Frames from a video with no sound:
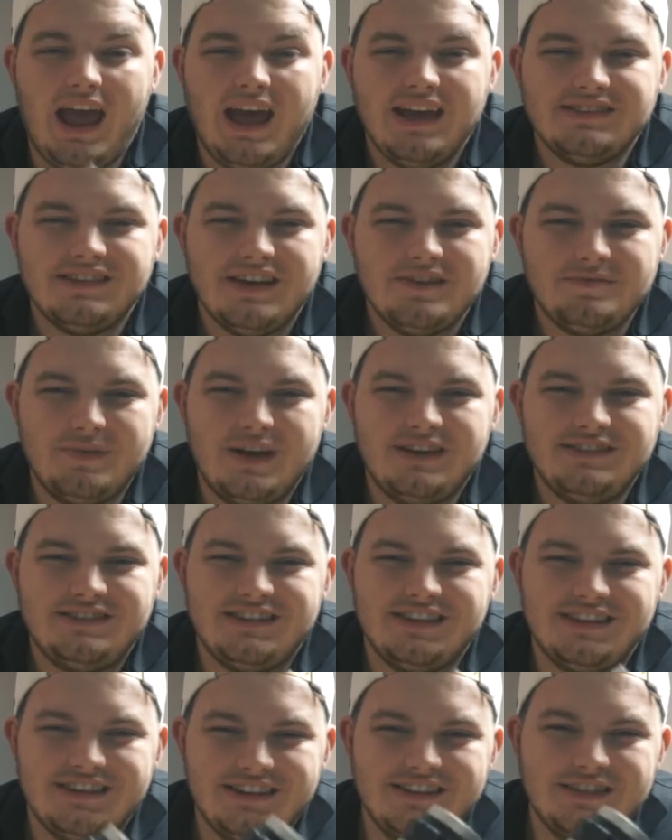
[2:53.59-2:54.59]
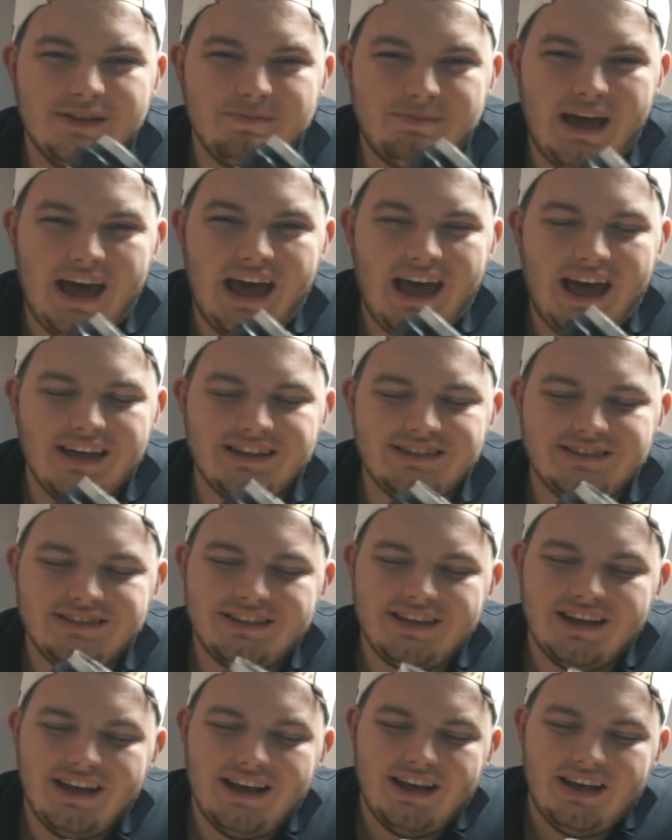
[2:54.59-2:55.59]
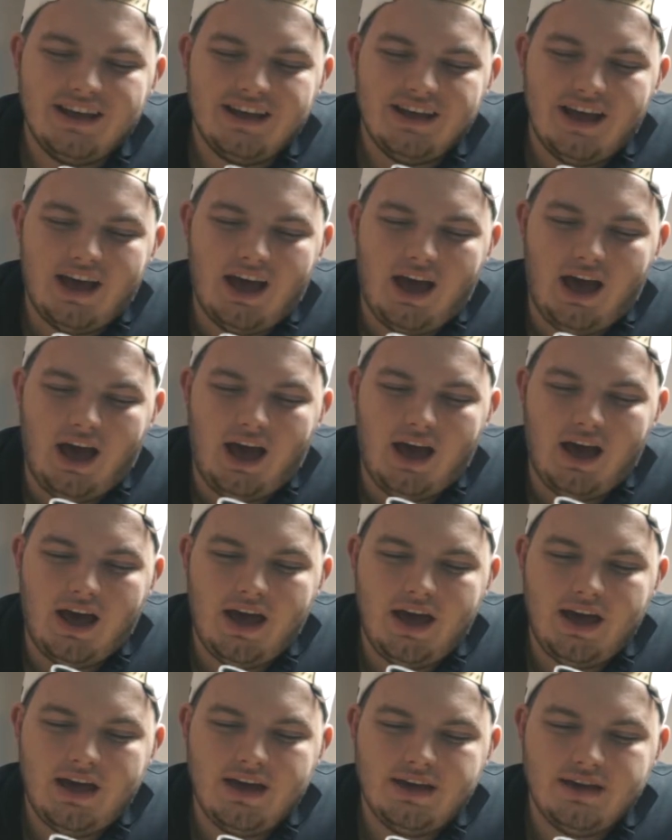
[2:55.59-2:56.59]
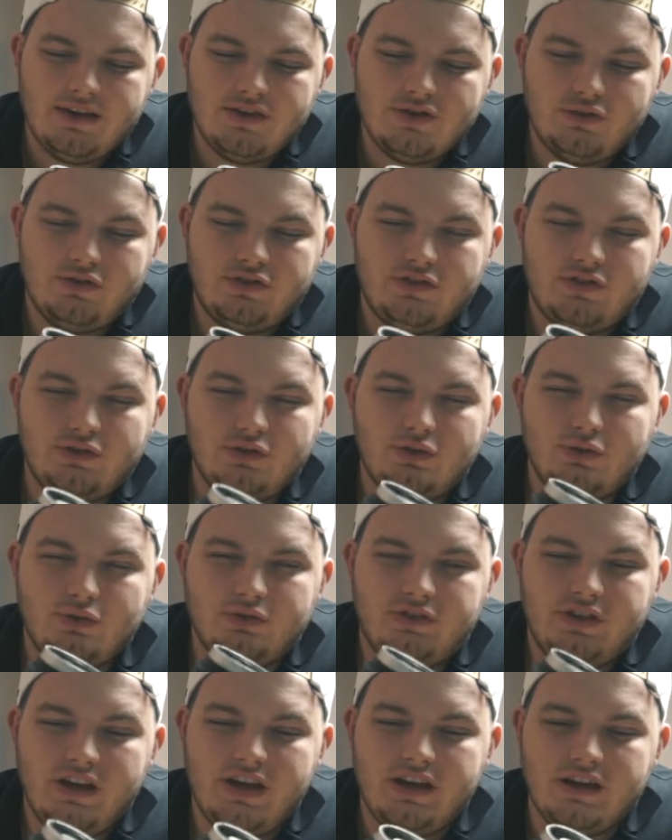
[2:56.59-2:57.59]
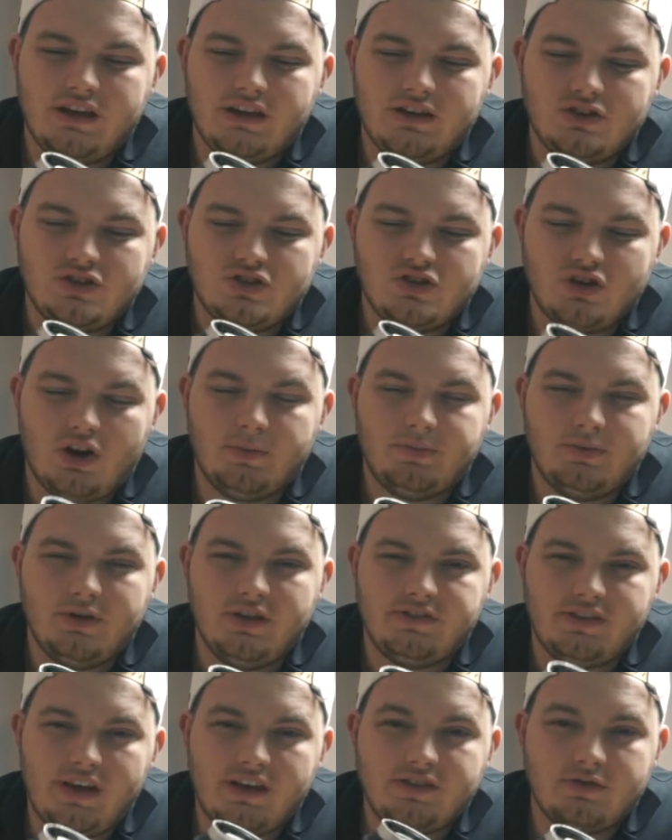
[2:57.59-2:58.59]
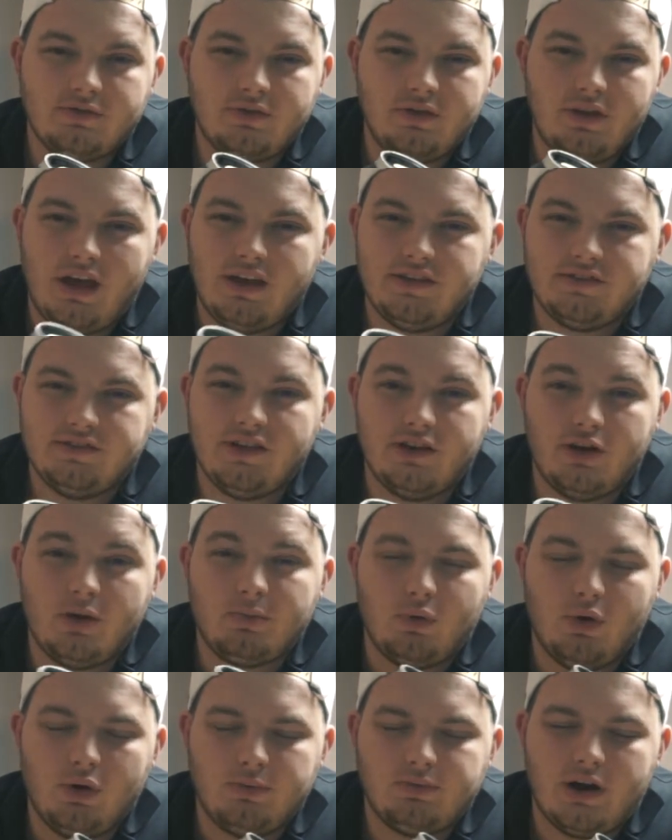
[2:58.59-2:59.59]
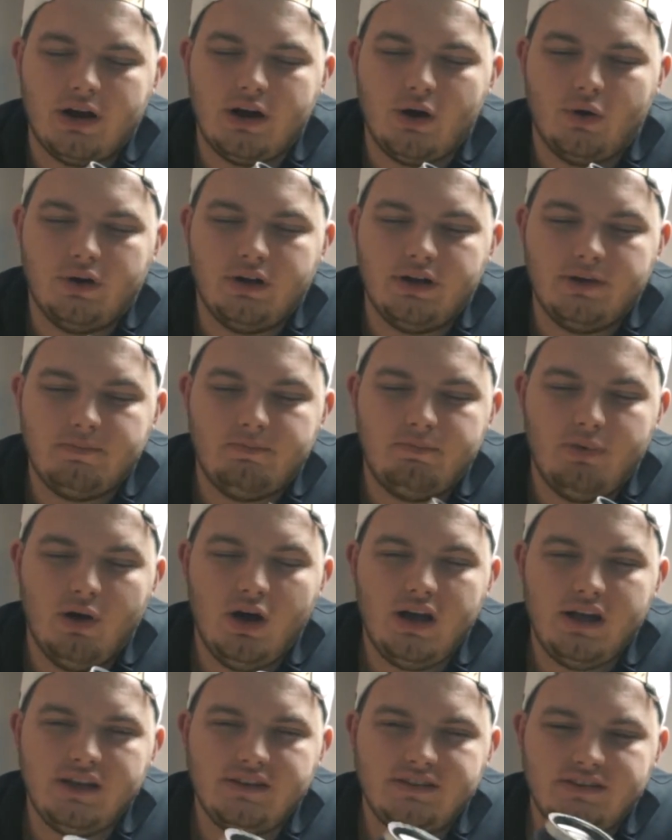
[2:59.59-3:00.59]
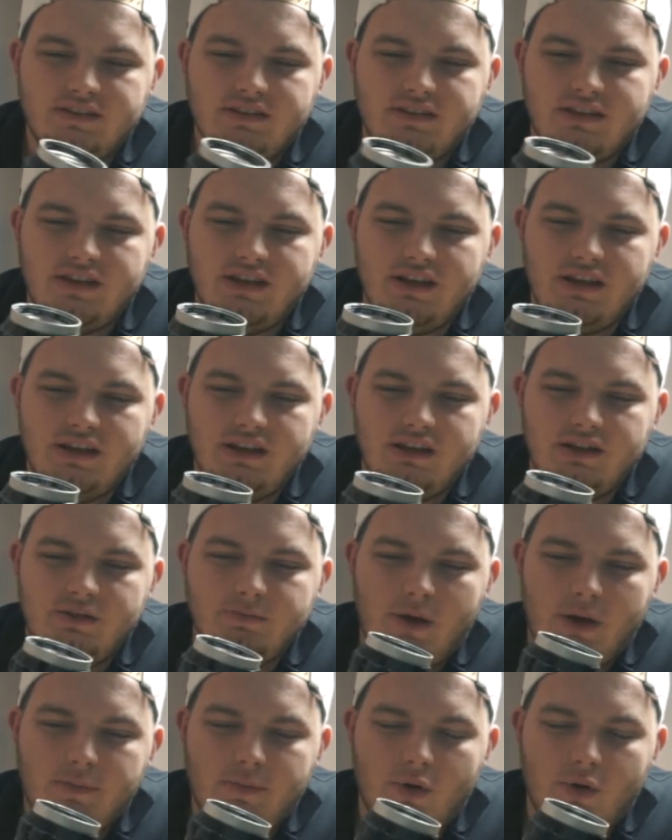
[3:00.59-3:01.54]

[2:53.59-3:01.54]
as I've mentioned in the past, I used to take sharpness as, a, as the number one priority, but in my